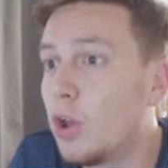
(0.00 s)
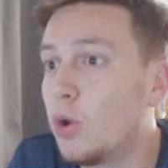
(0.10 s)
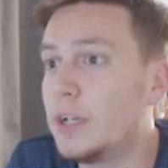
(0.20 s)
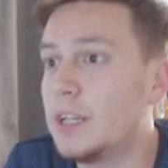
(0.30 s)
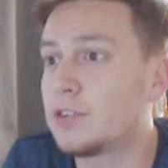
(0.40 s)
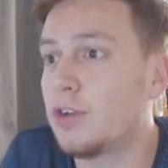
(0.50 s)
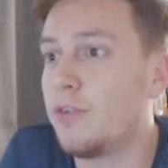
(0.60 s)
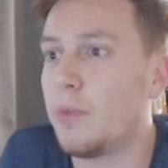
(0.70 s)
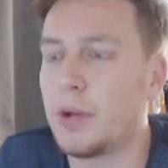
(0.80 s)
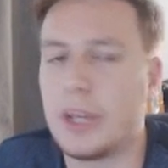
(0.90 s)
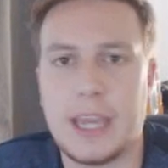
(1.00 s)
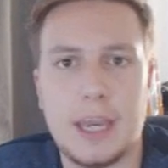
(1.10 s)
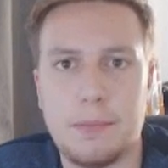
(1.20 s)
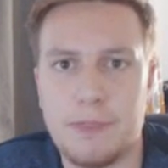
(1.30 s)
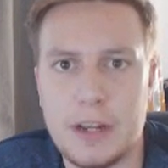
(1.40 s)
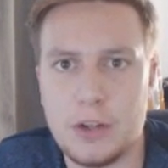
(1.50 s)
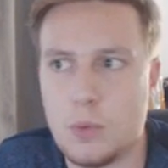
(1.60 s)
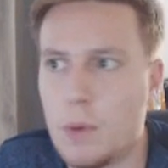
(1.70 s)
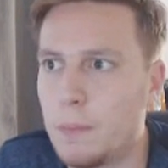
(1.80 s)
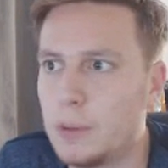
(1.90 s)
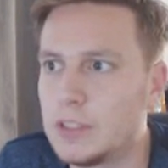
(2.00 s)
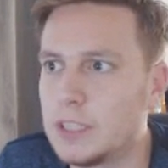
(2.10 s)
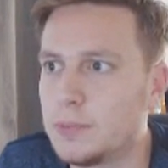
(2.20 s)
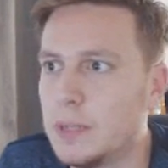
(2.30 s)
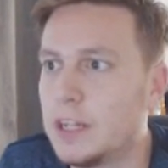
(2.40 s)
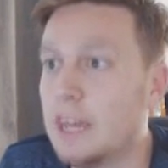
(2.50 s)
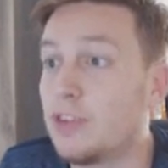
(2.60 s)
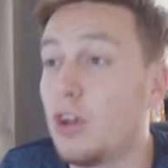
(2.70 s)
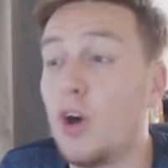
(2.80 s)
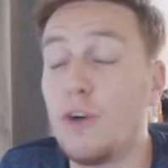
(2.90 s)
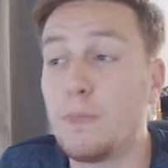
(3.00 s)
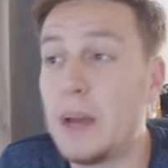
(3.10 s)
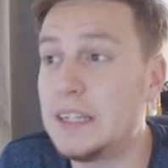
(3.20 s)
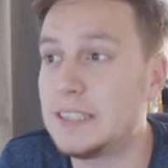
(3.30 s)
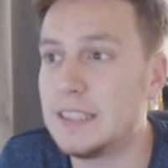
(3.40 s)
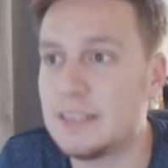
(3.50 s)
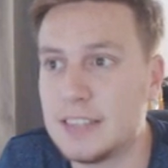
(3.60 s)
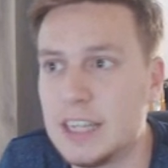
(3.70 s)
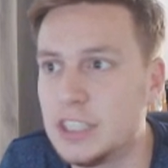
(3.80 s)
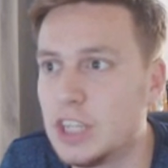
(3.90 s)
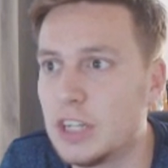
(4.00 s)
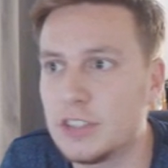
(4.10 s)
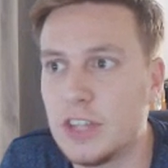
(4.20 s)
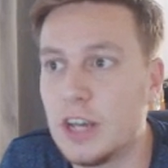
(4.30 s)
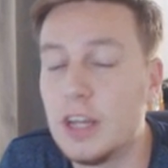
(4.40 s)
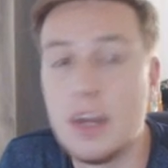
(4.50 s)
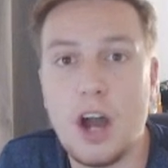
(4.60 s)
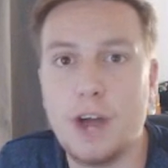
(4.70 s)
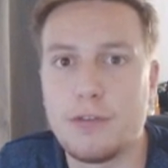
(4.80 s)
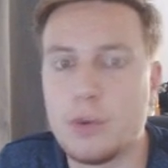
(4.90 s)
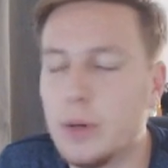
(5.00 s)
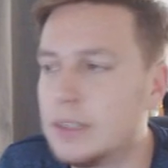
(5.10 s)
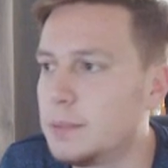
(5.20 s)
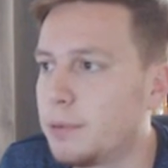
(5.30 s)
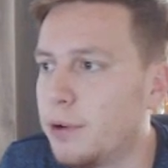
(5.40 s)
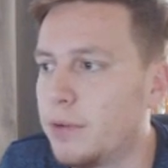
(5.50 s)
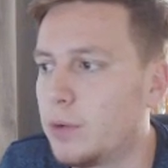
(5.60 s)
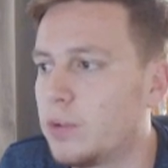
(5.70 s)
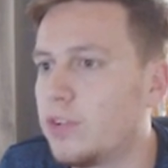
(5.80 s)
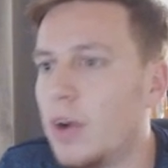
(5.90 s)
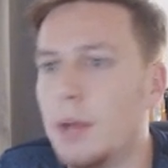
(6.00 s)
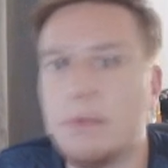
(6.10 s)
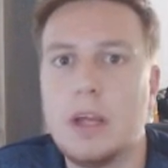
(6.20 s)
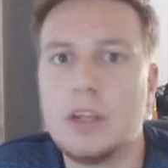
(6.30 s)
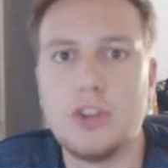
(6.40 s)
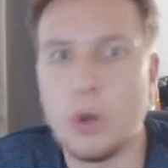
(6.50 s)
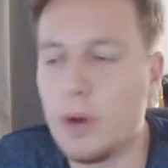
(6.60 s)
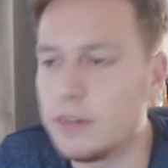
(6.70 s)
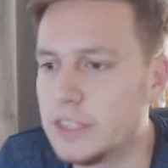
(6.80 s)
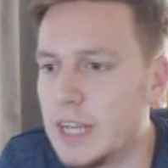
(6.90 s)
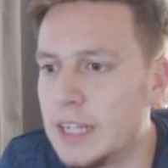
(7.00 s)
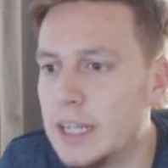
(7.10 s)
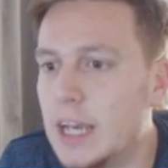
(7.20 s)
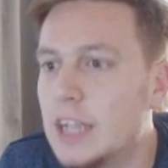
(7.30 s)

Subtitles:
Lloyd Isgrove, I'm going to keep, valued at 1.6 million, has a lot of pace, is a Saints youngster, overall is improving all the time, not worth selling.